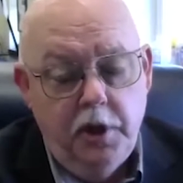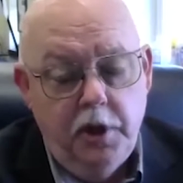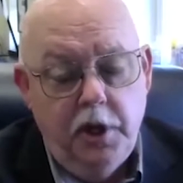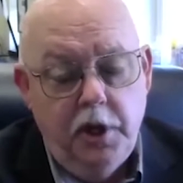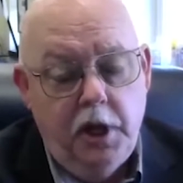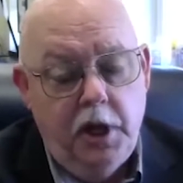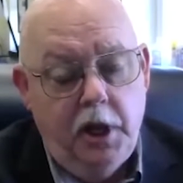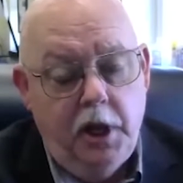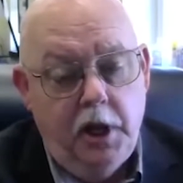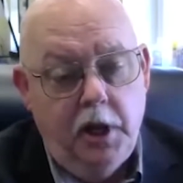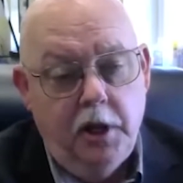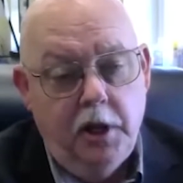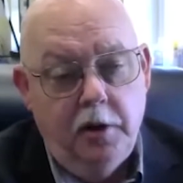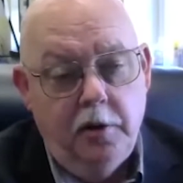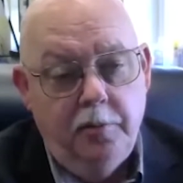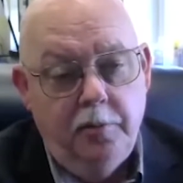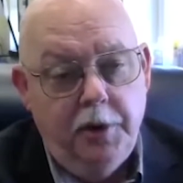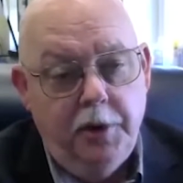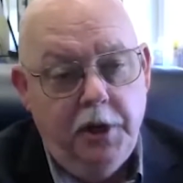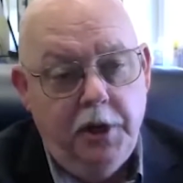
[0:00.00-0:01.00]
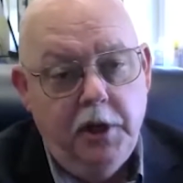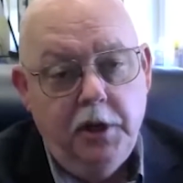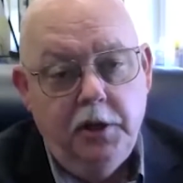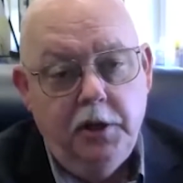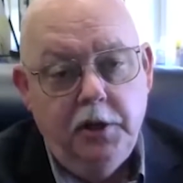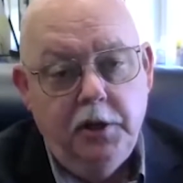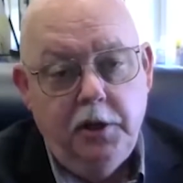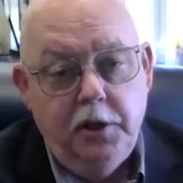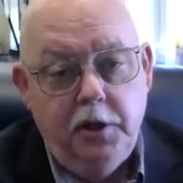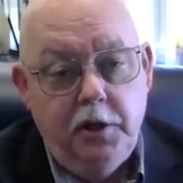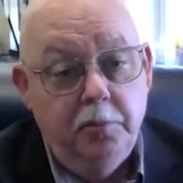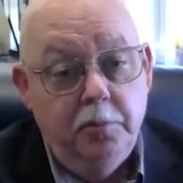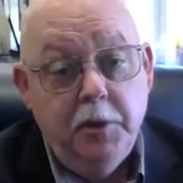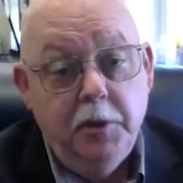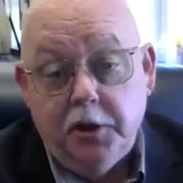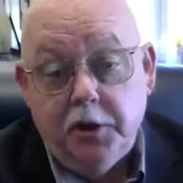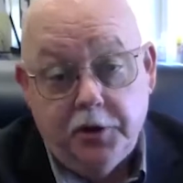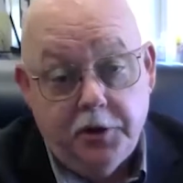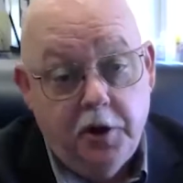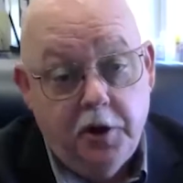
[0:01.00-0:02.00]
And being in the
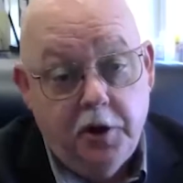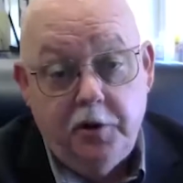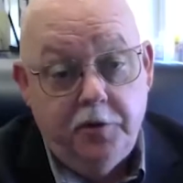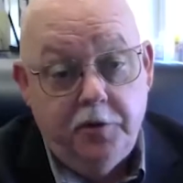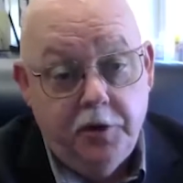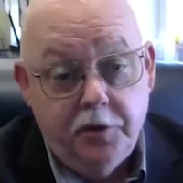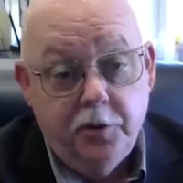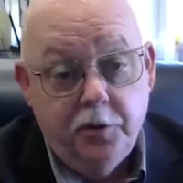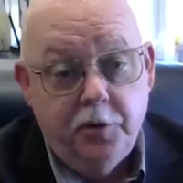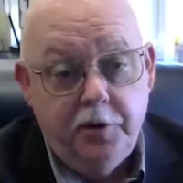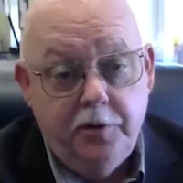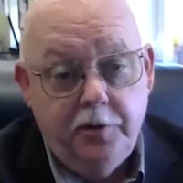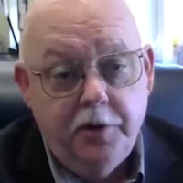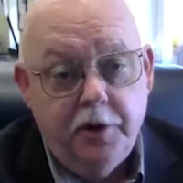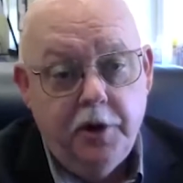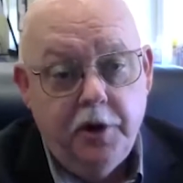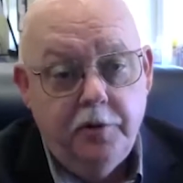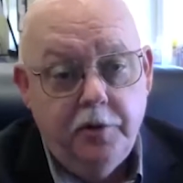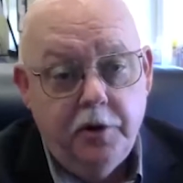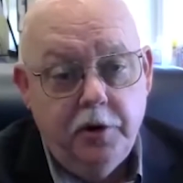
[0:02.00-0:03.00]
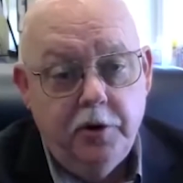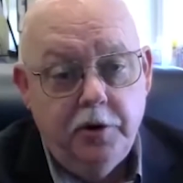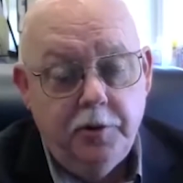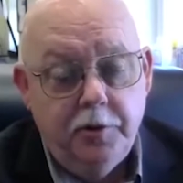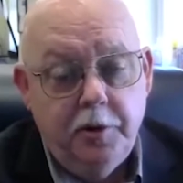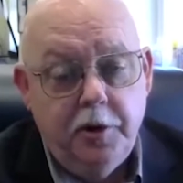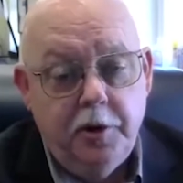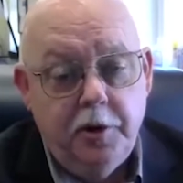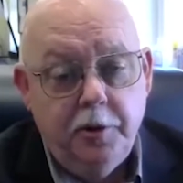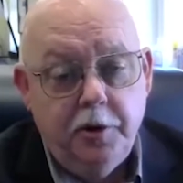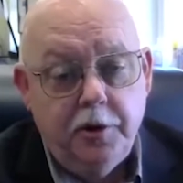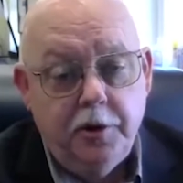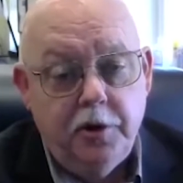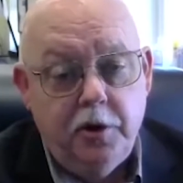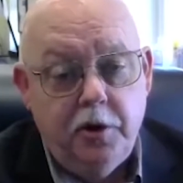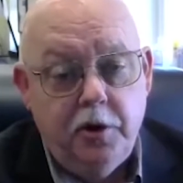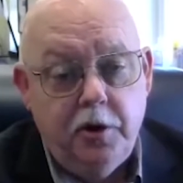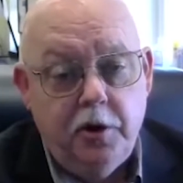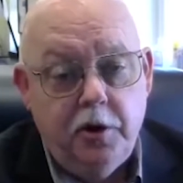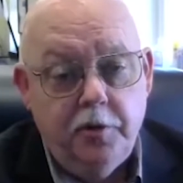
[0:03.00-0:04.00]
military for 25 years, being a
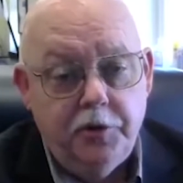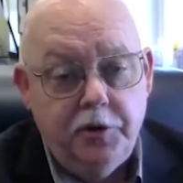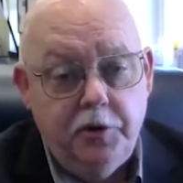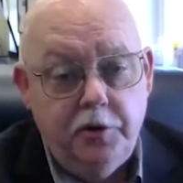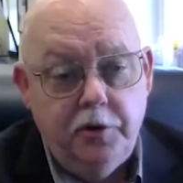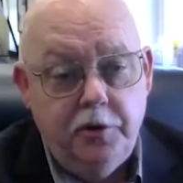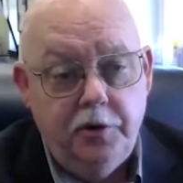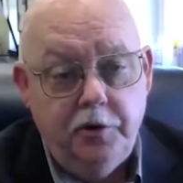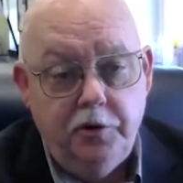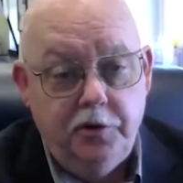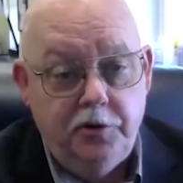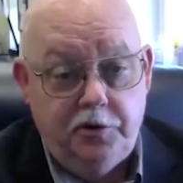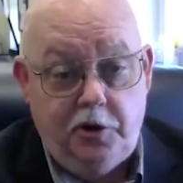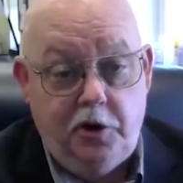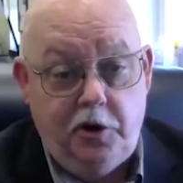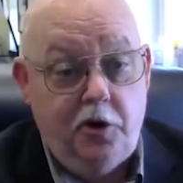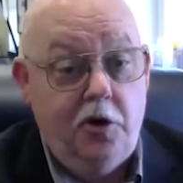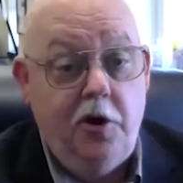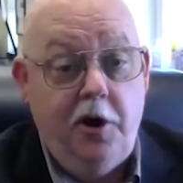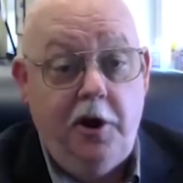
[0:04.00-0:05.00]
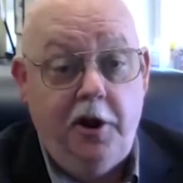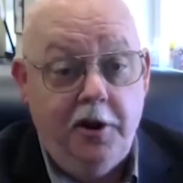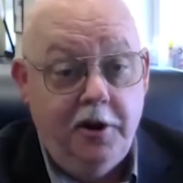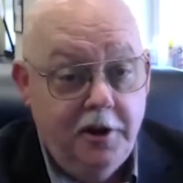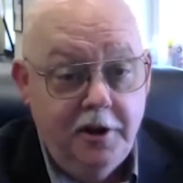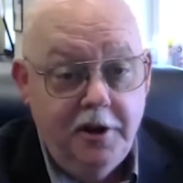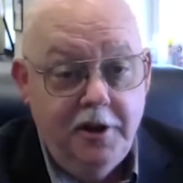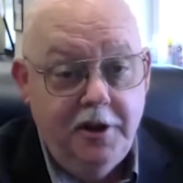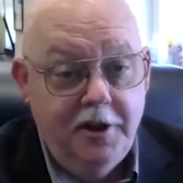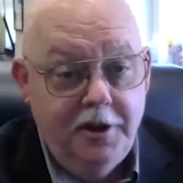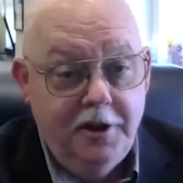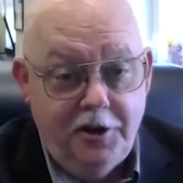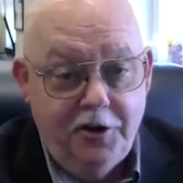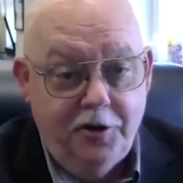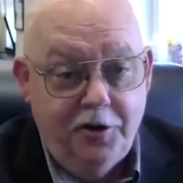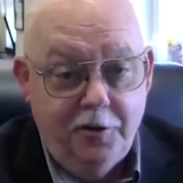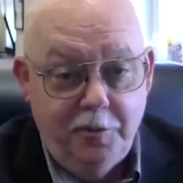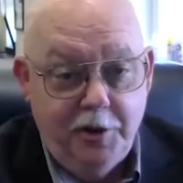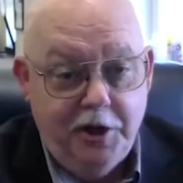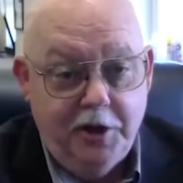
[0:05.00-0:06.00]
military officer, you just learn it.
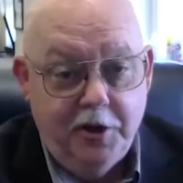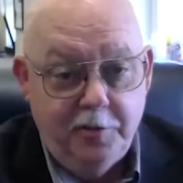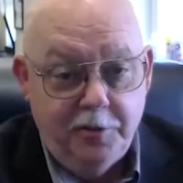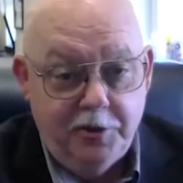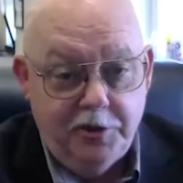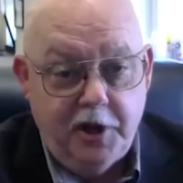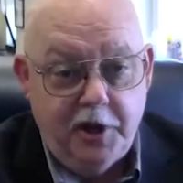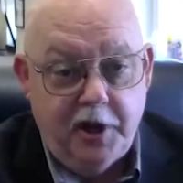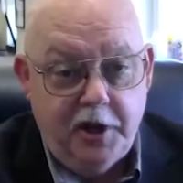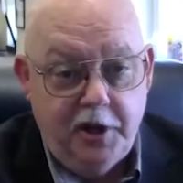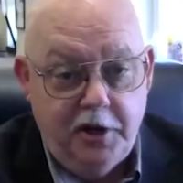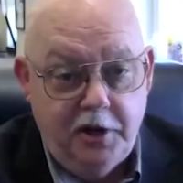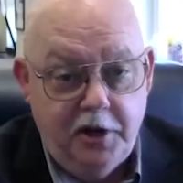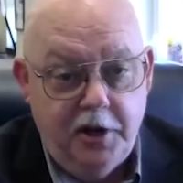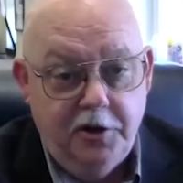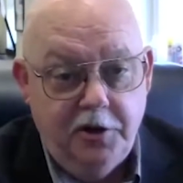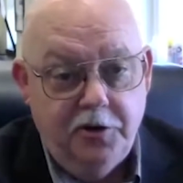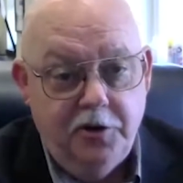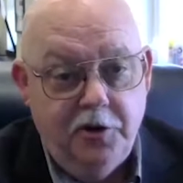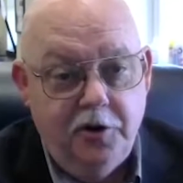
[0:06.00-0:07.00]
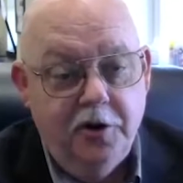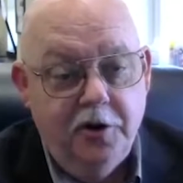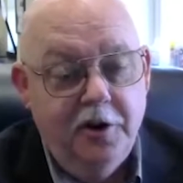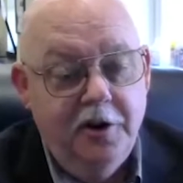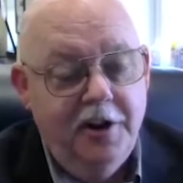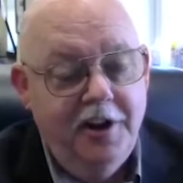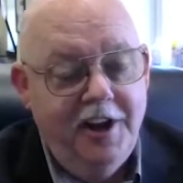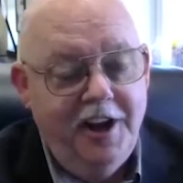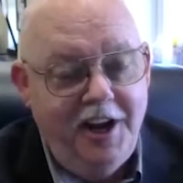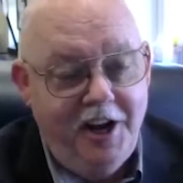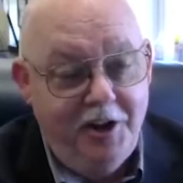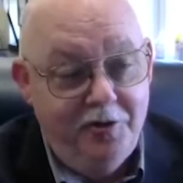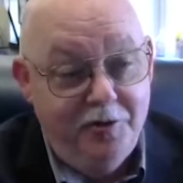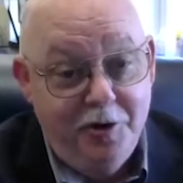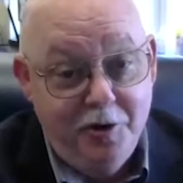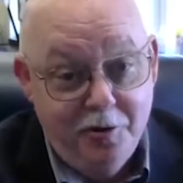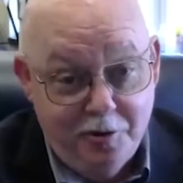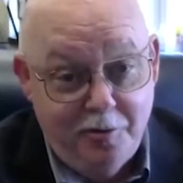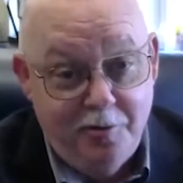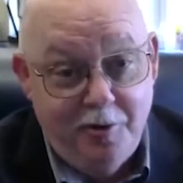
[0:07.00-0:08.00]
It becomes second nature. And if
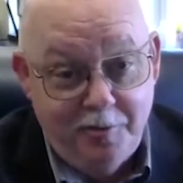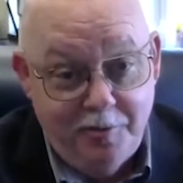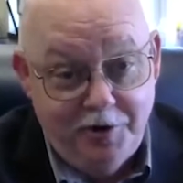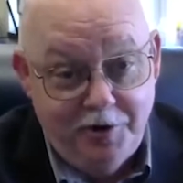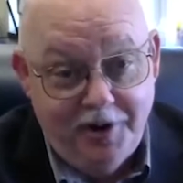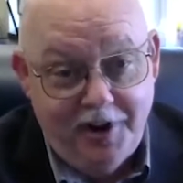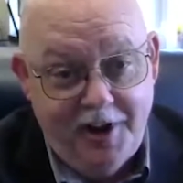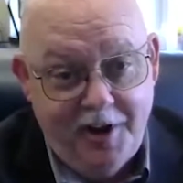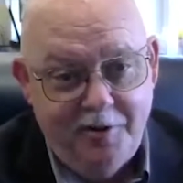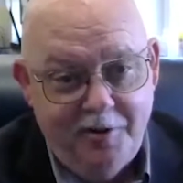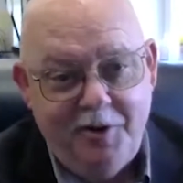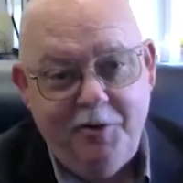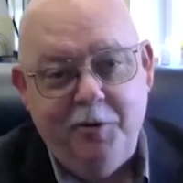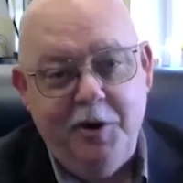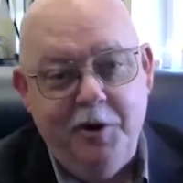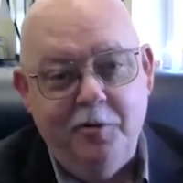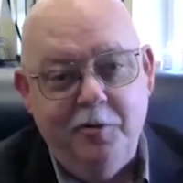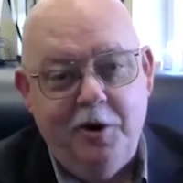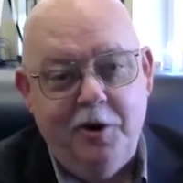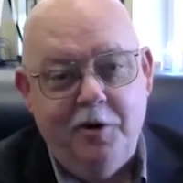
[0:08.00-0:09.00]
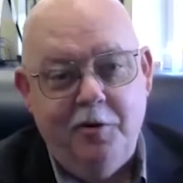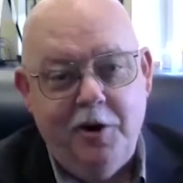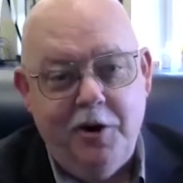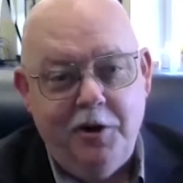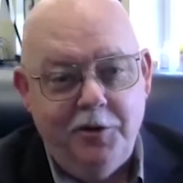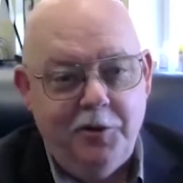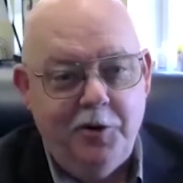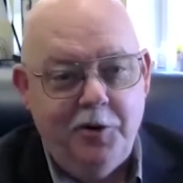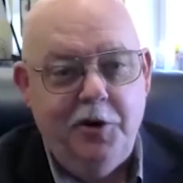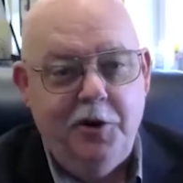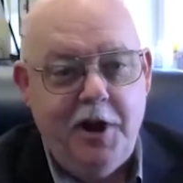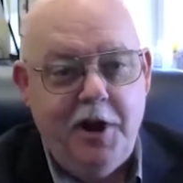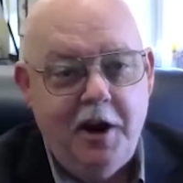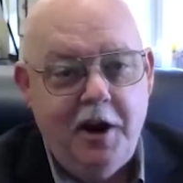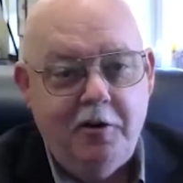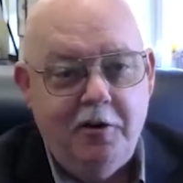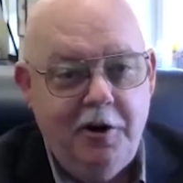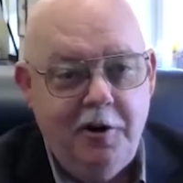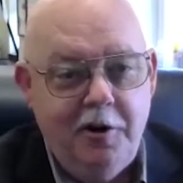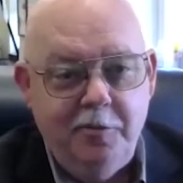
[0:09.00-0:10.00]
you remember, Tamla, we'd run around throwing
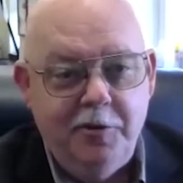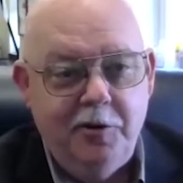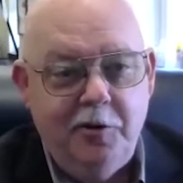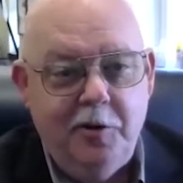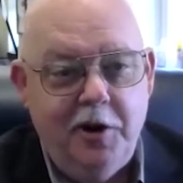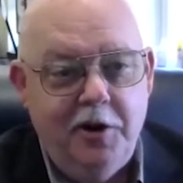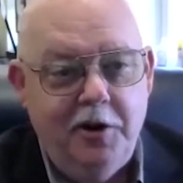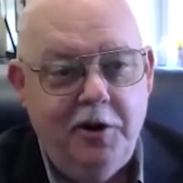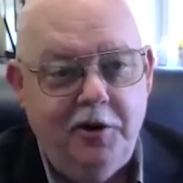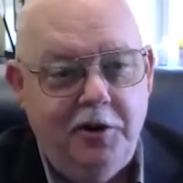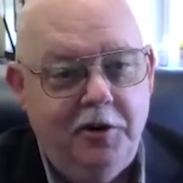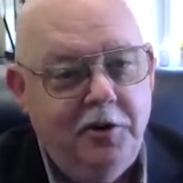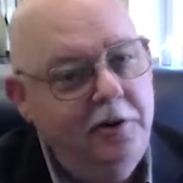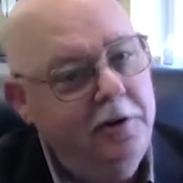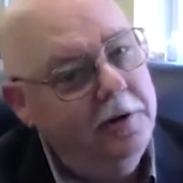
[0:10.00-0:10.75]
acronyms around and you'd